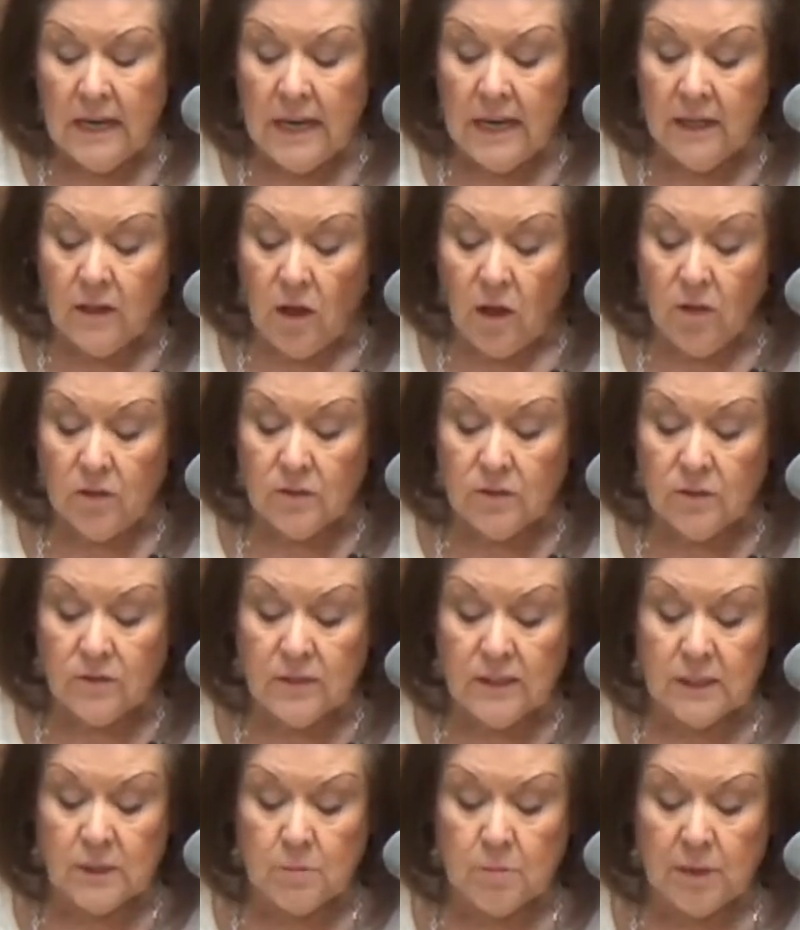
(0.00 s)
And also
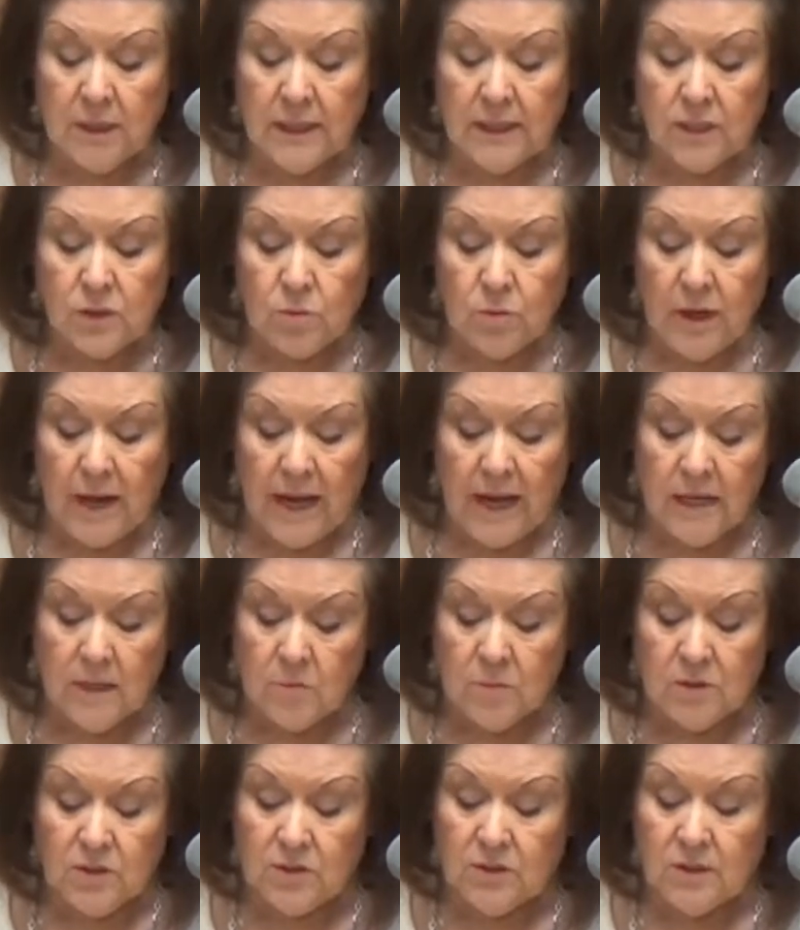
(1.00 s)
this place where
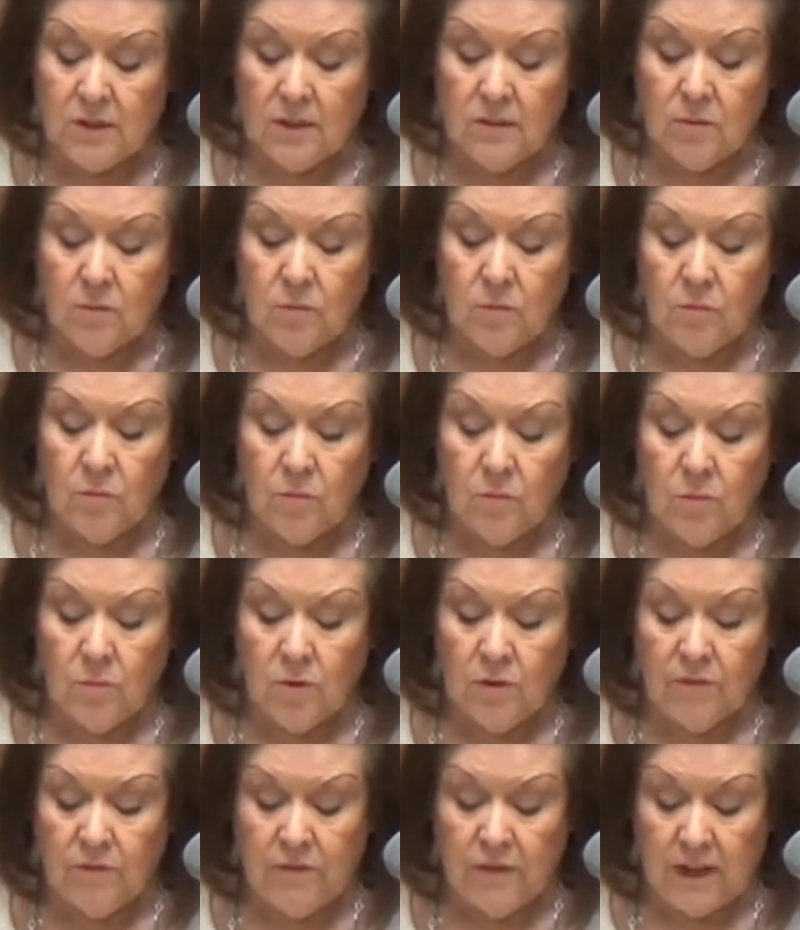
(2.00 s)
animals
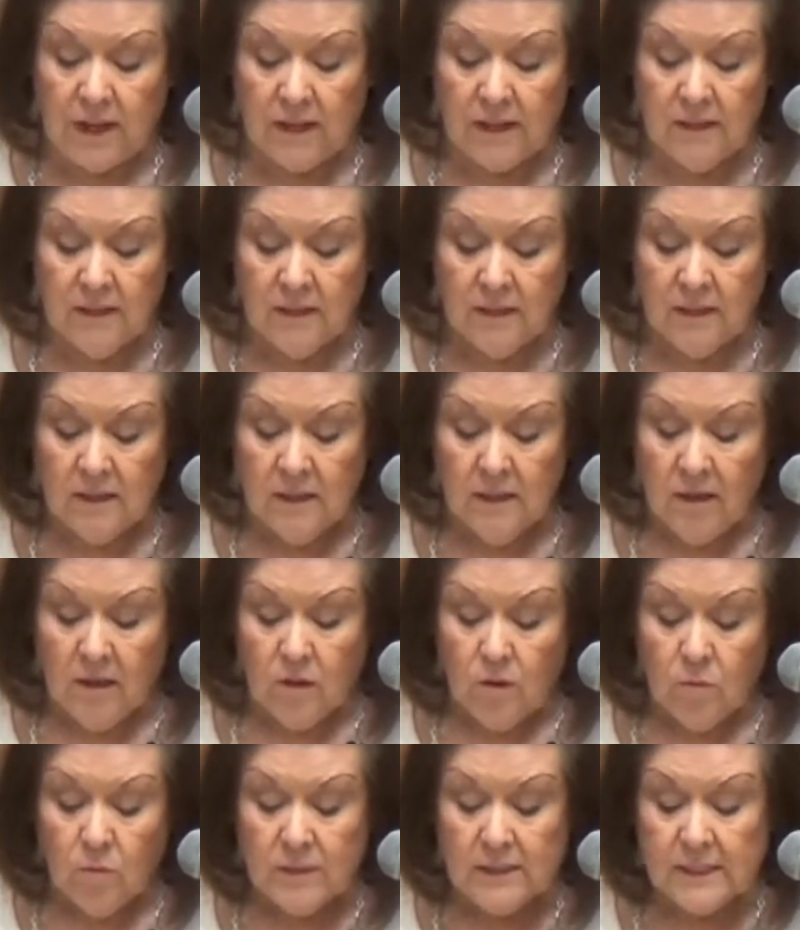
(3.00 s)
were fed
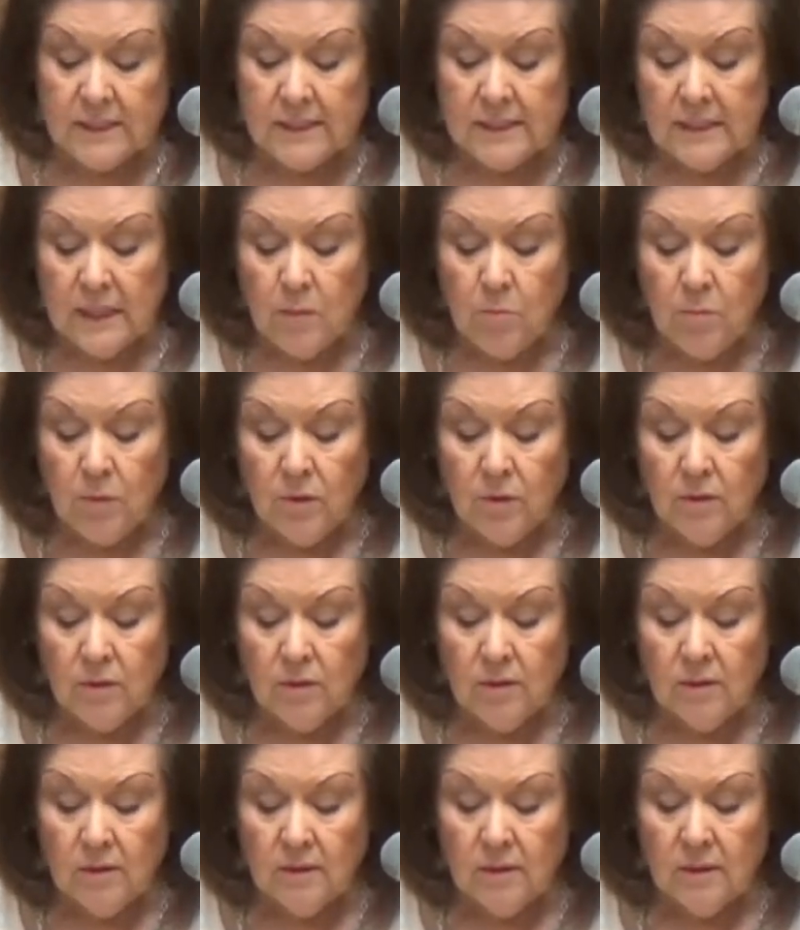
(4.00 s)
was a symbol
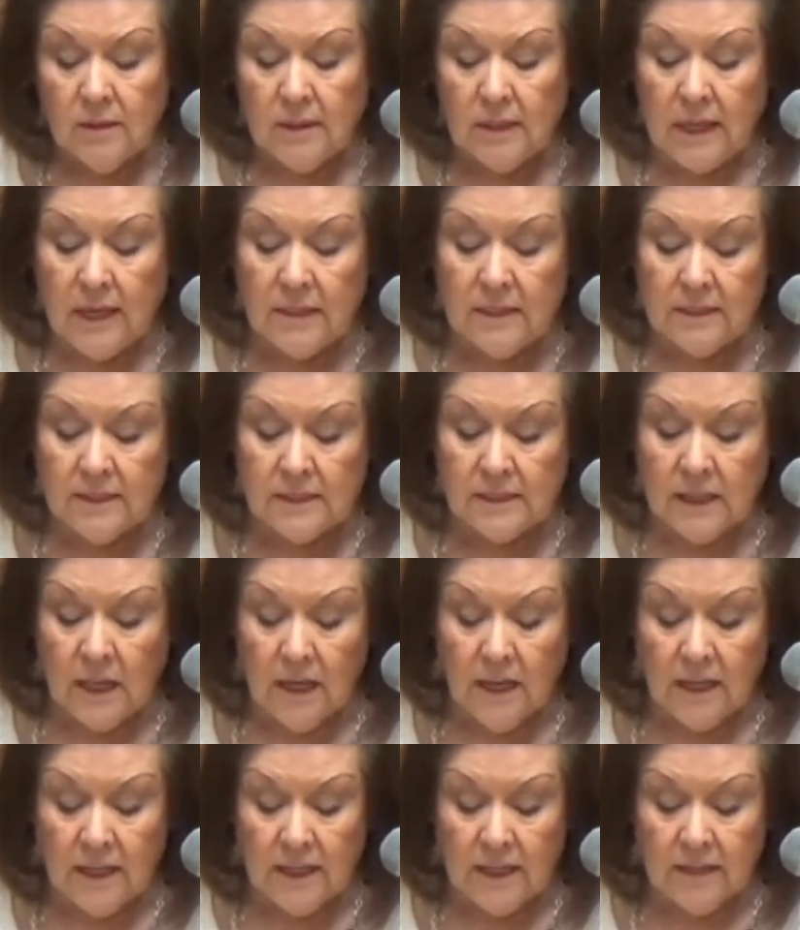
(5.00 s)
and a
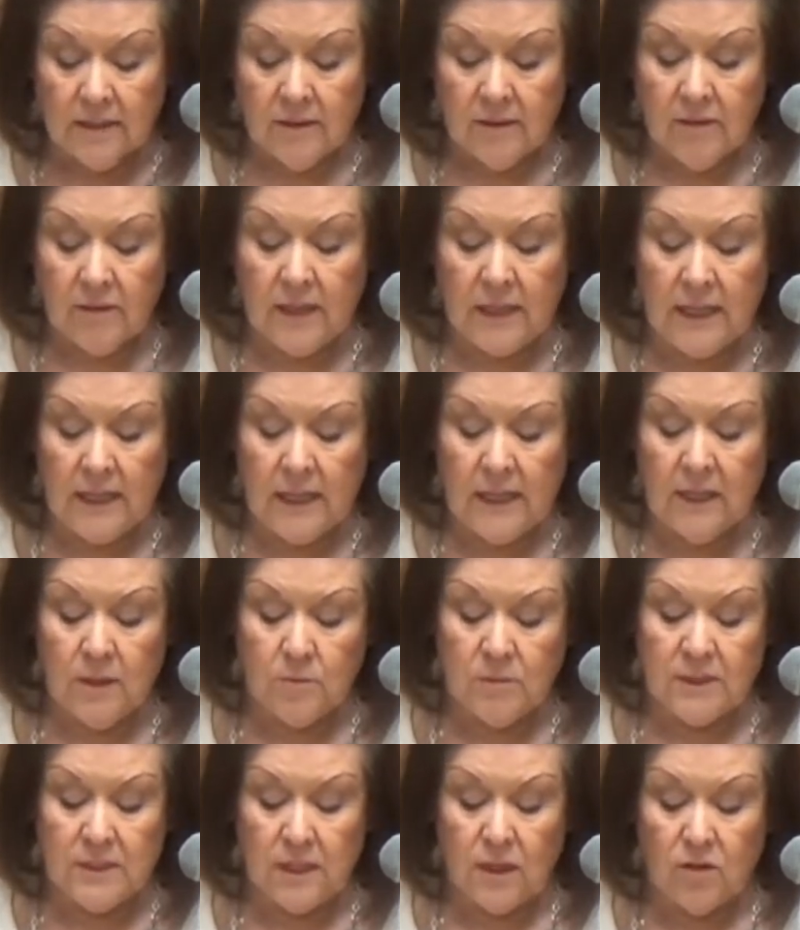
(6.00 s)
sign that he
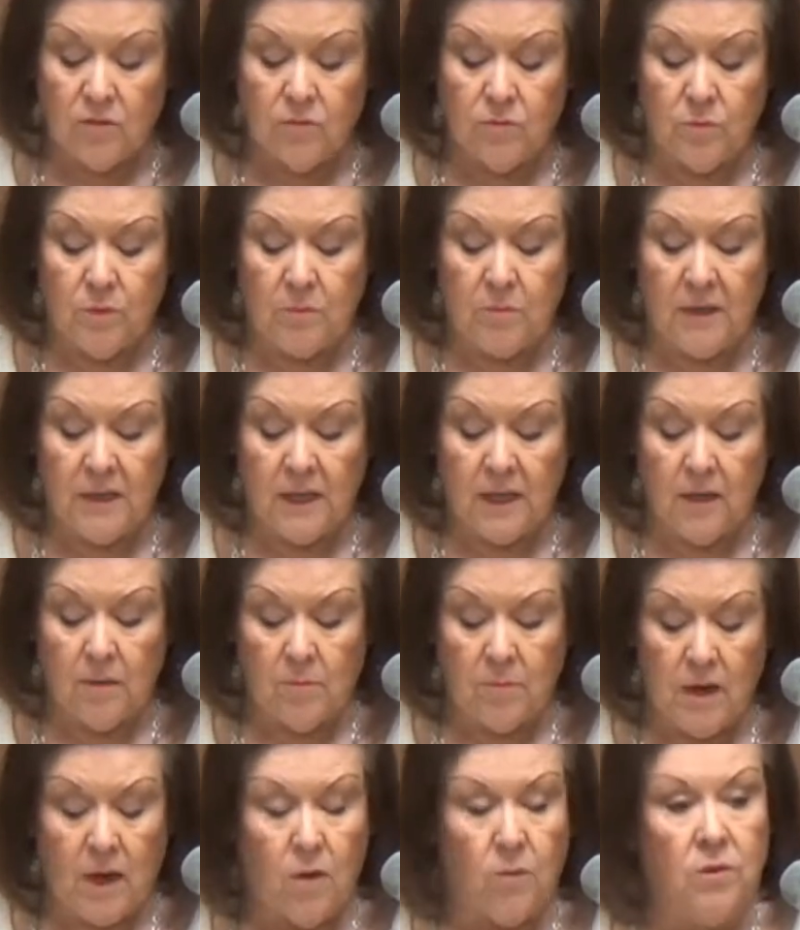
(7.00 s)
himself would
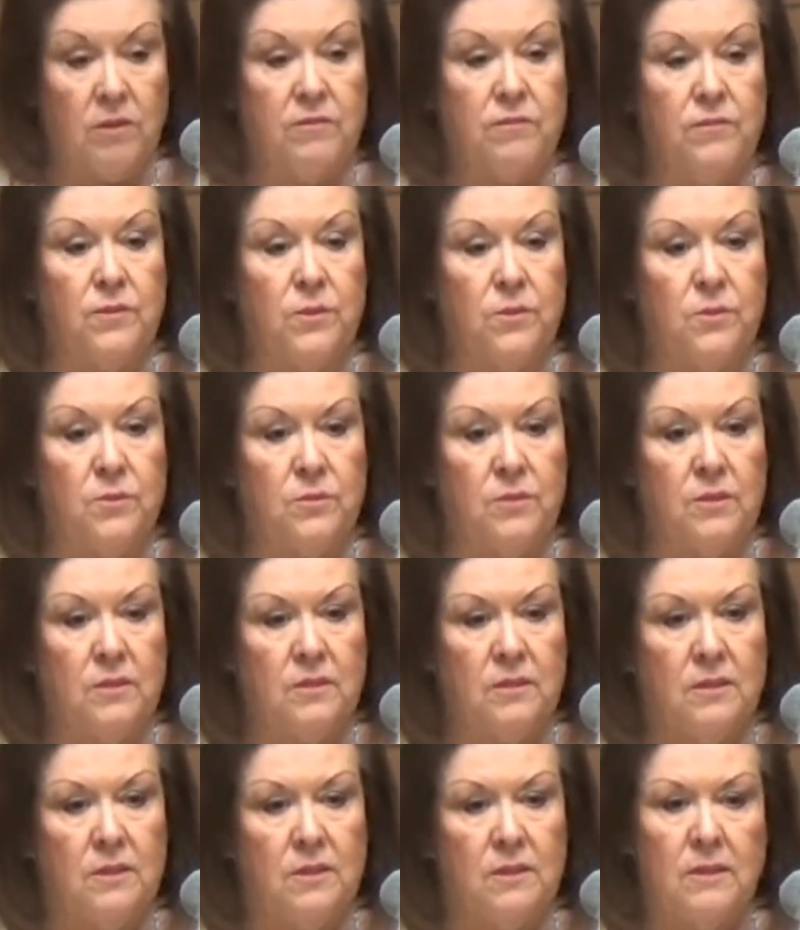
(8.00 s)
become our food.
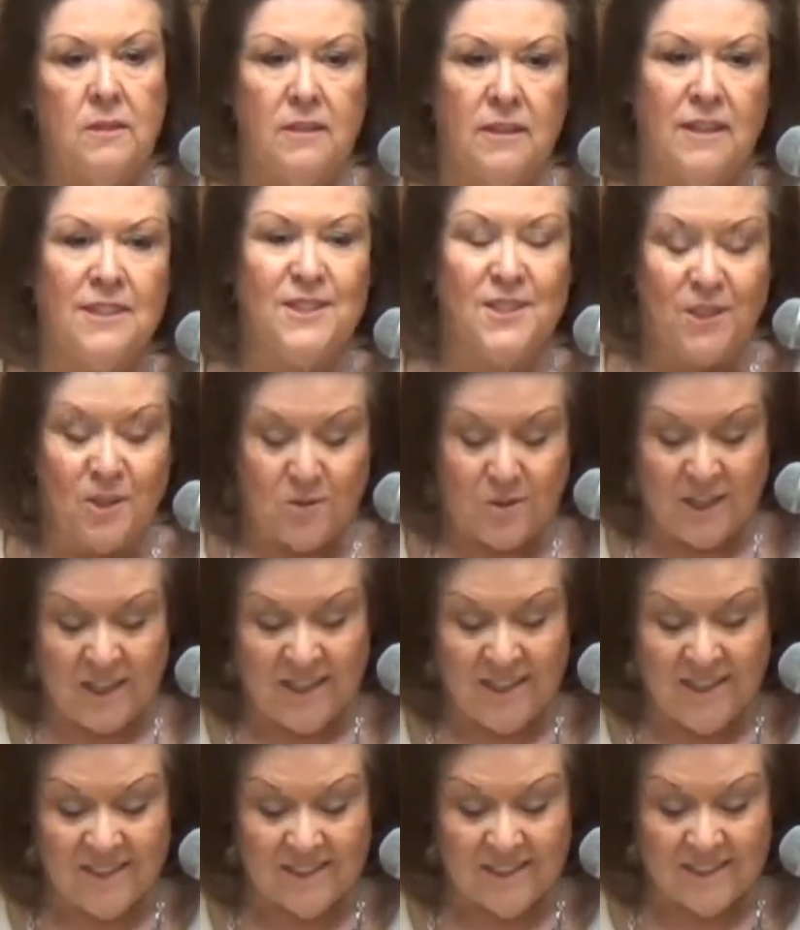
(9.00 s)
And so
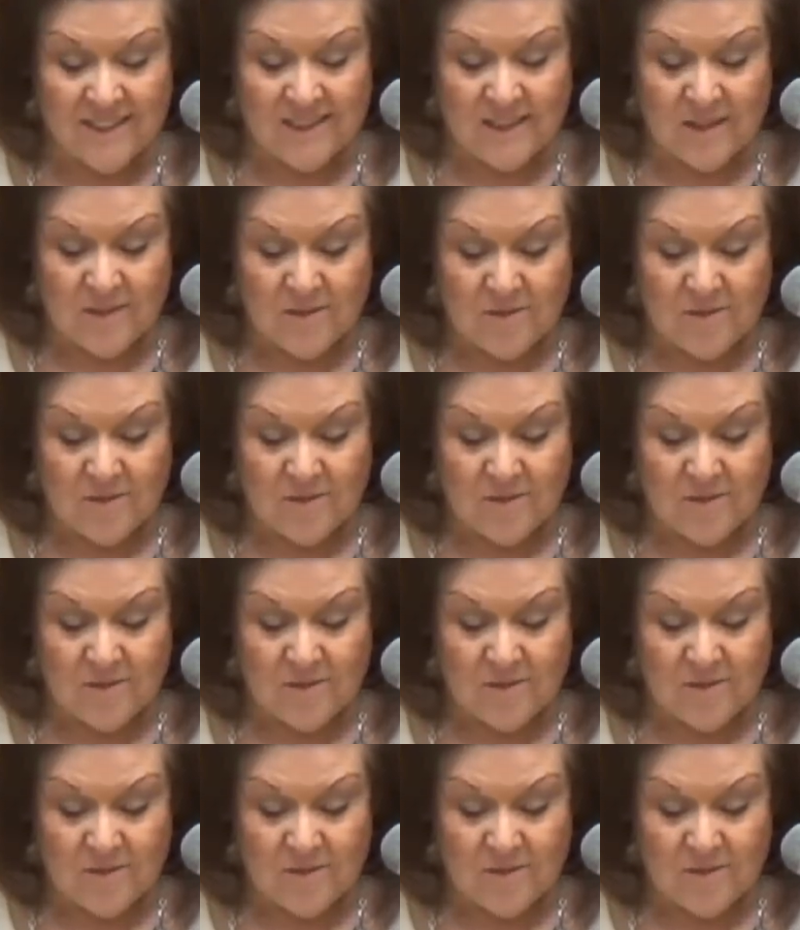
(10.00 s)
he is.